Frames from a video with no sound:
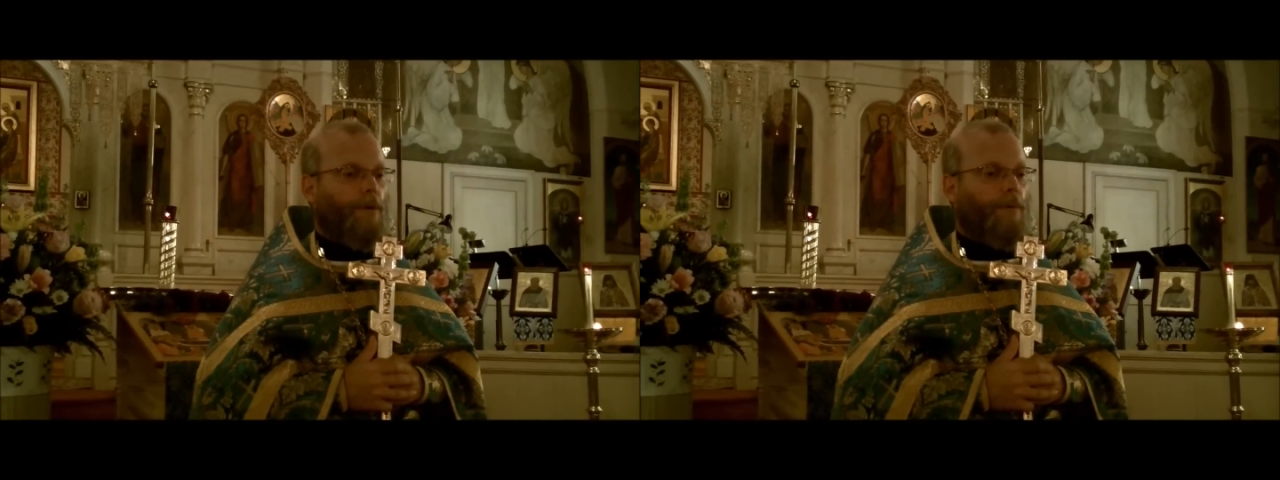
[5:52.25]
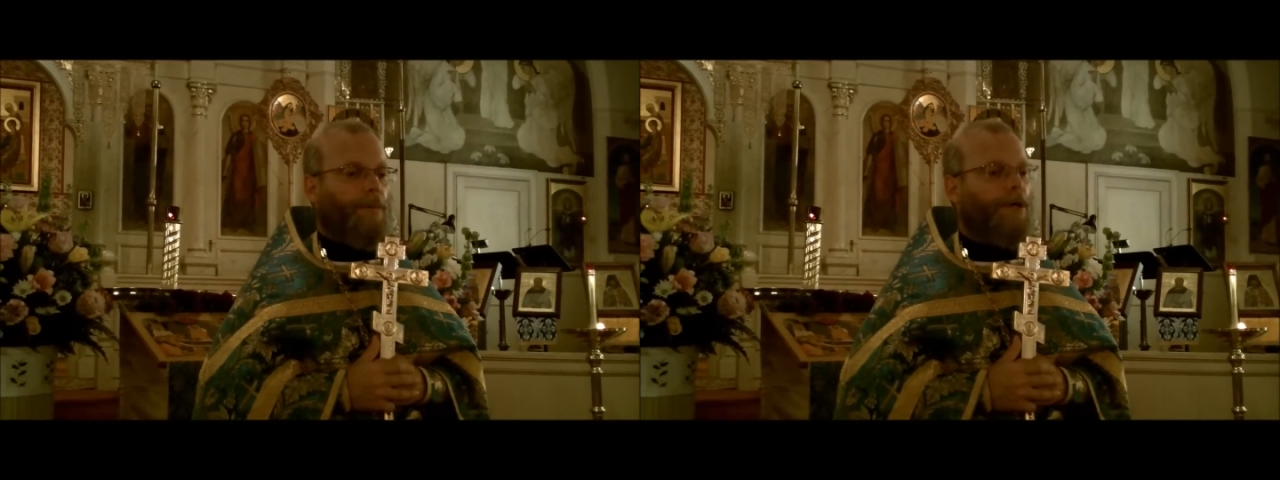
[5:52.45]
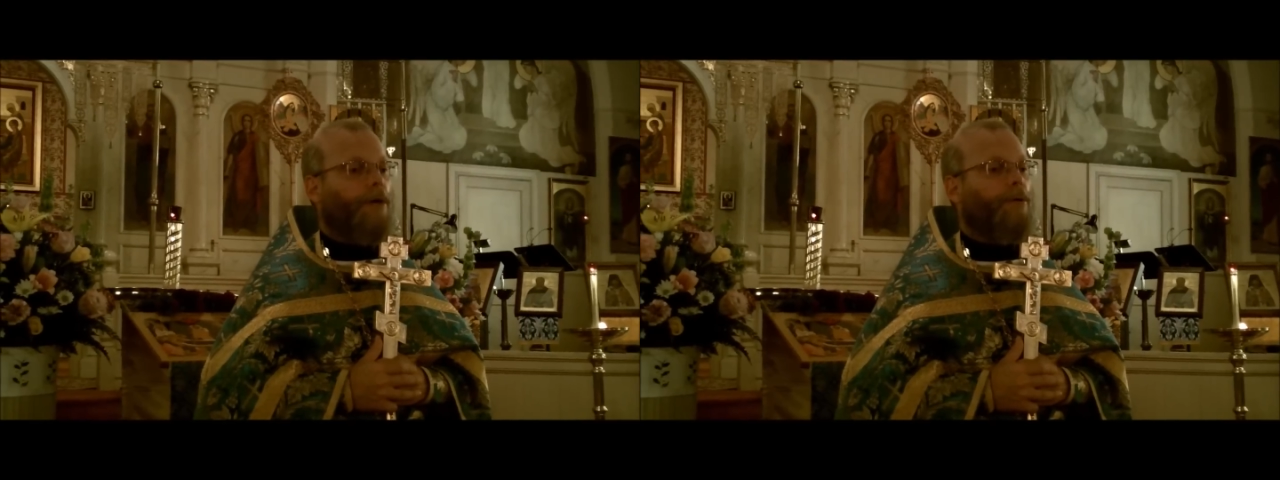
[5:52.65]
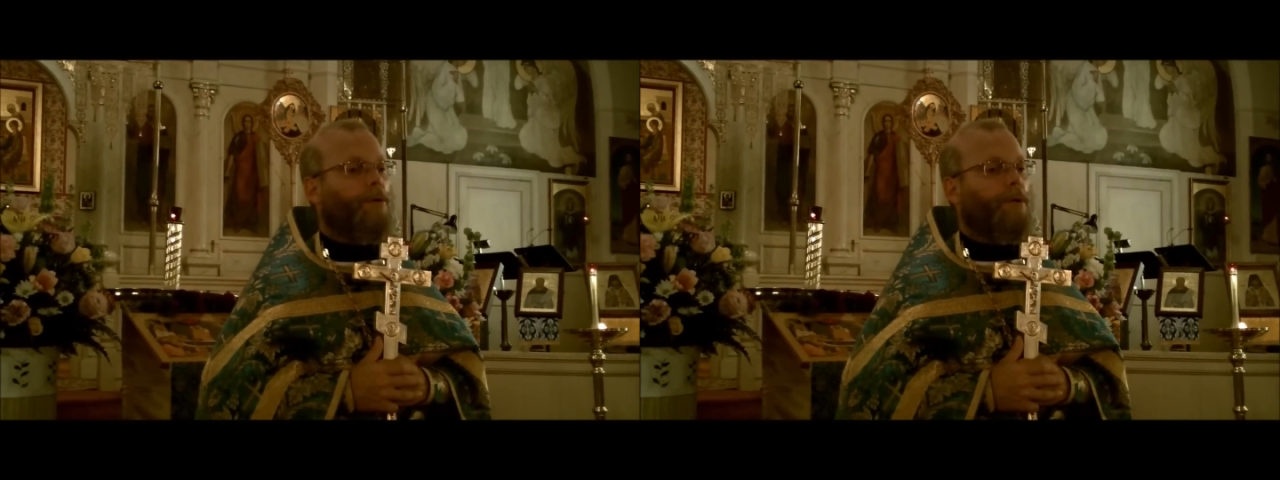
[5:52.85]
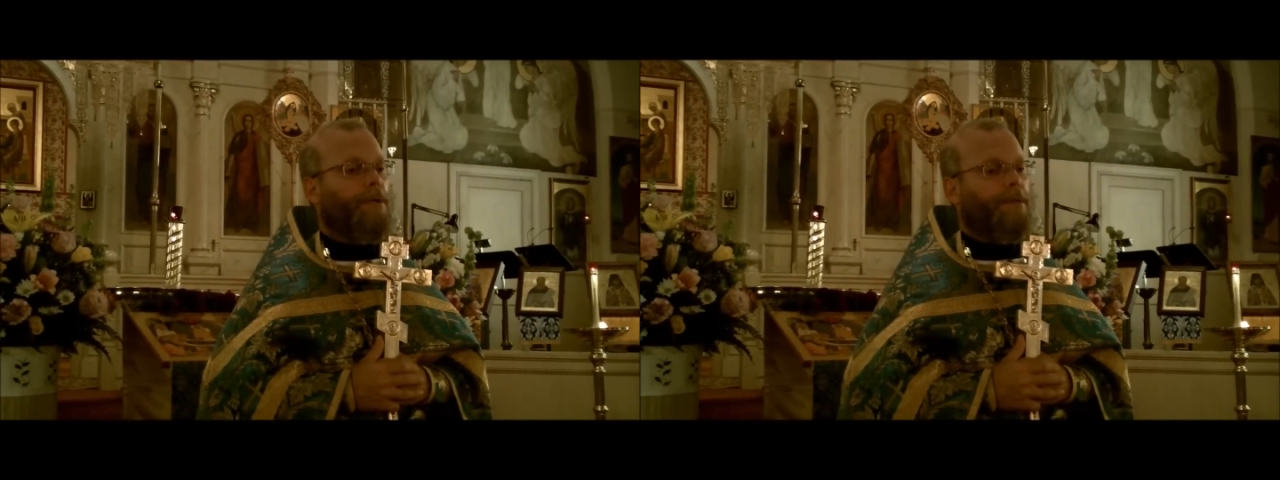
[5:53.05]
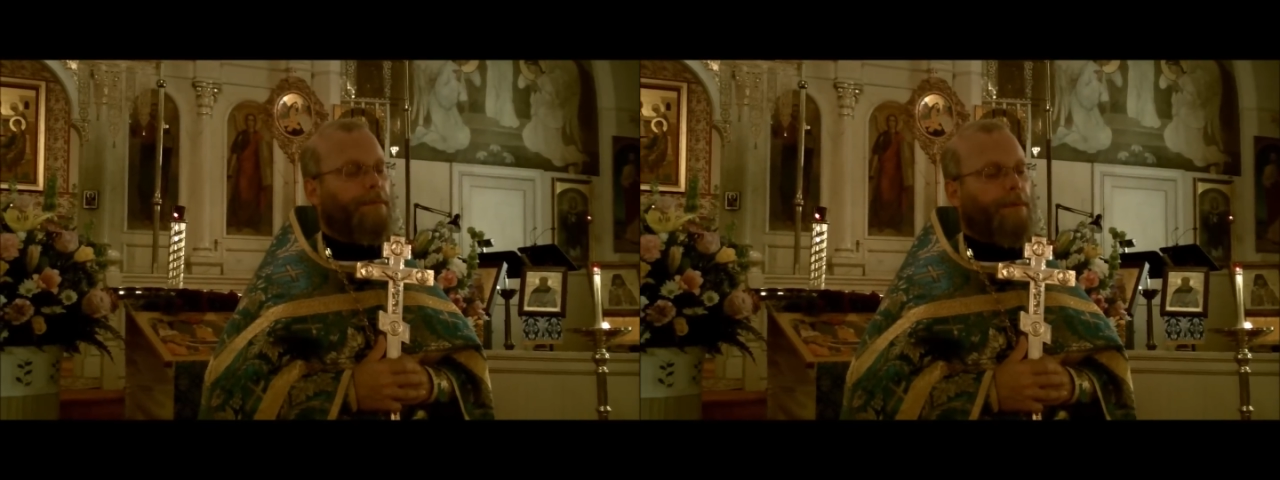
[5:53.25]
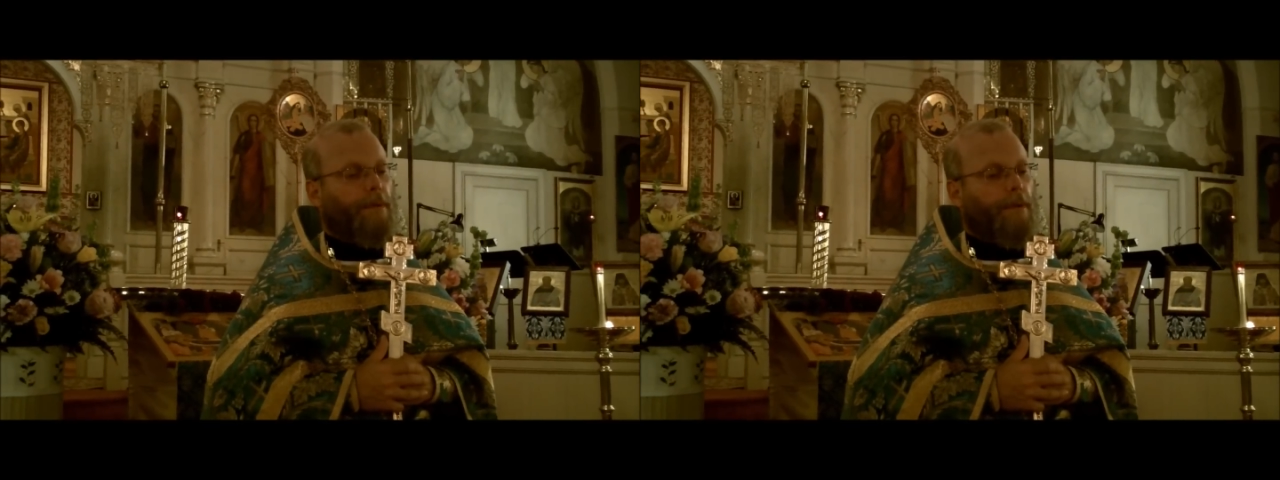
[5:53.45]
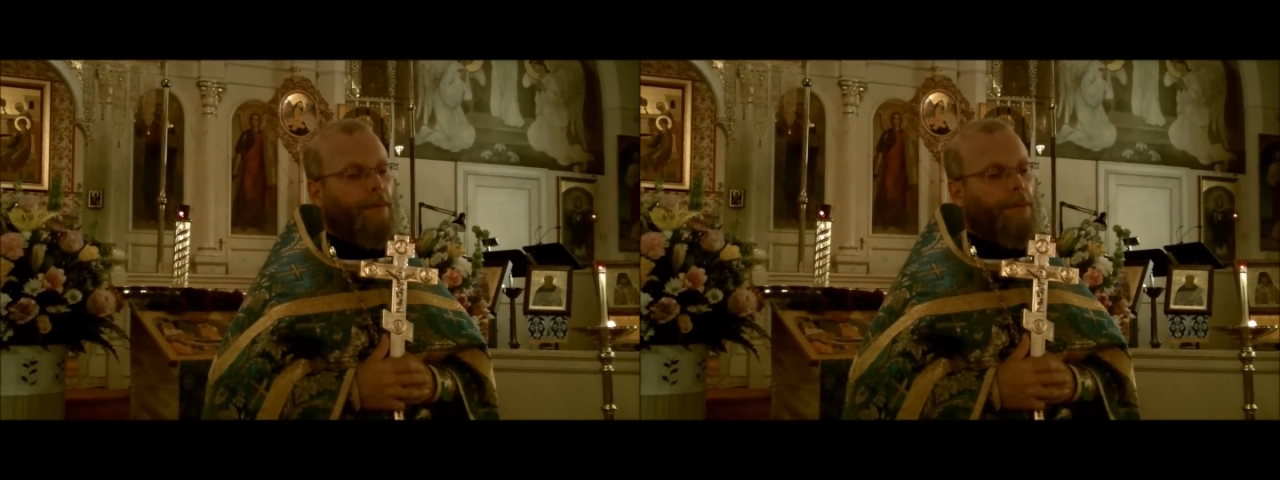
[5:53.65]
But our Lord,
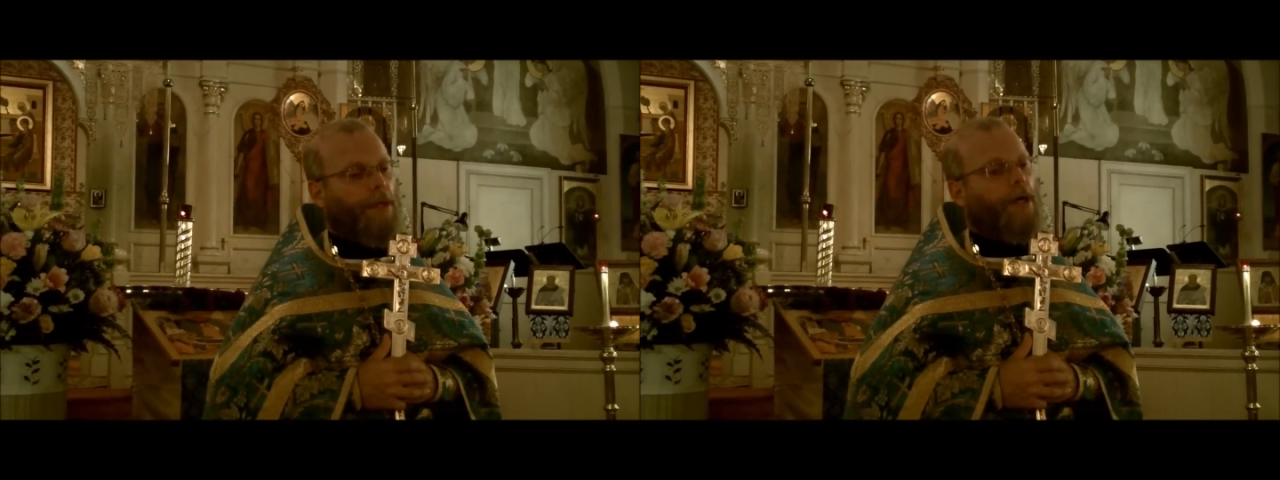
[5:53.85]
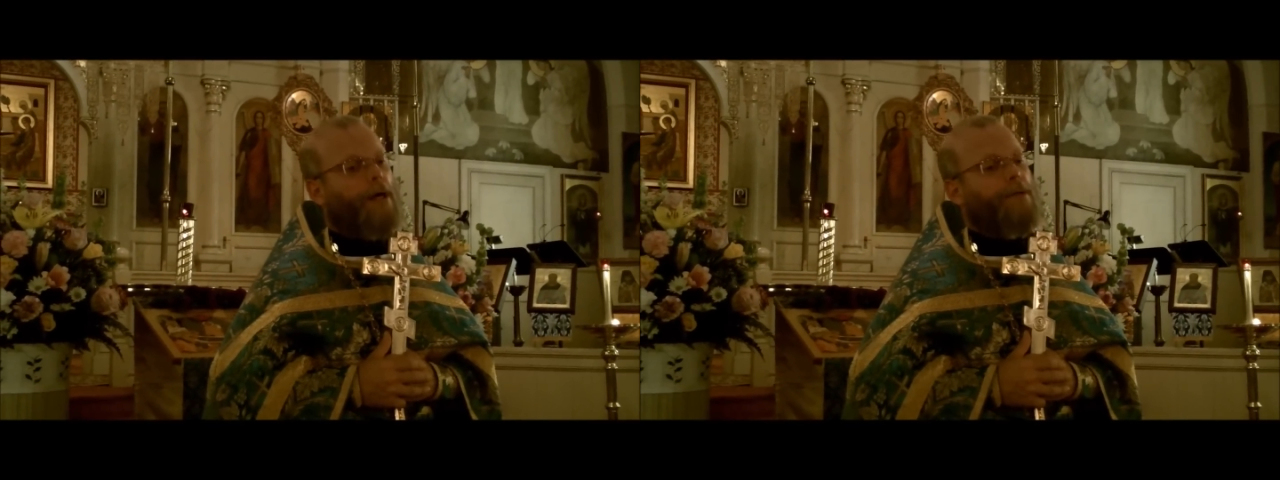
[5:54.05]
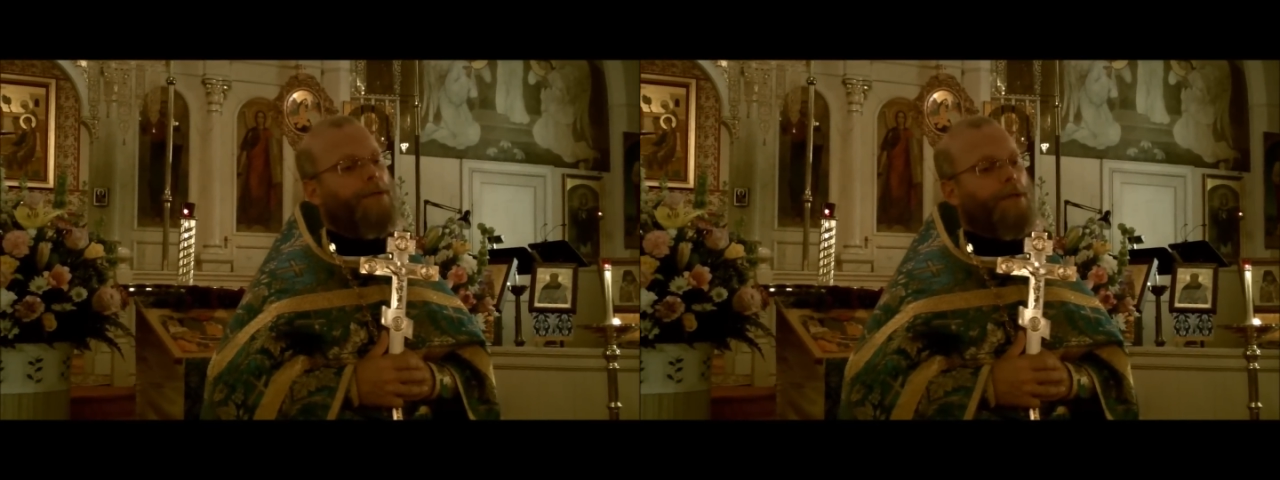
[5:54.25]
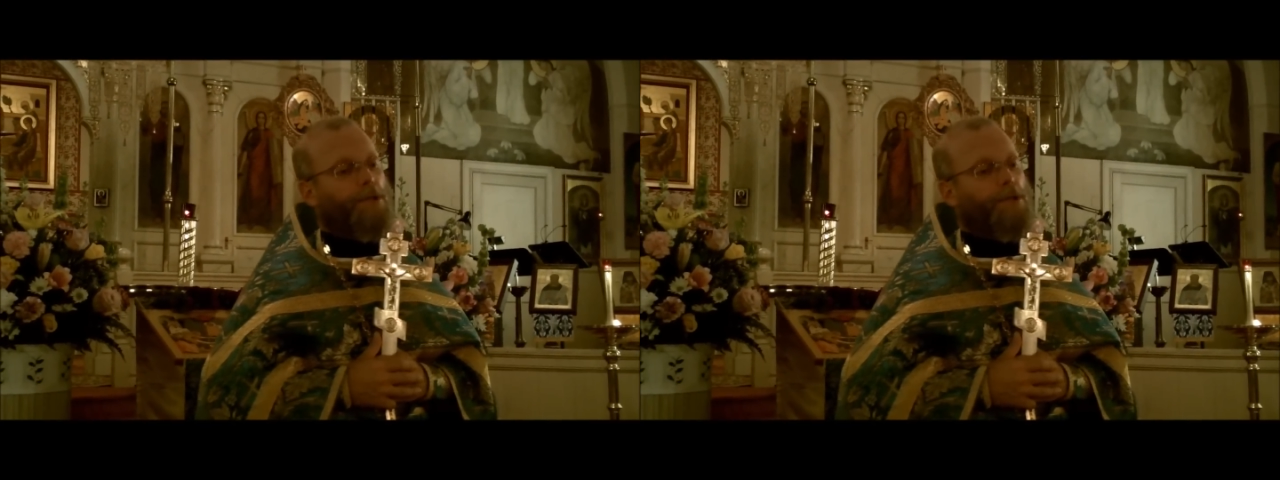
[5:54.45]
because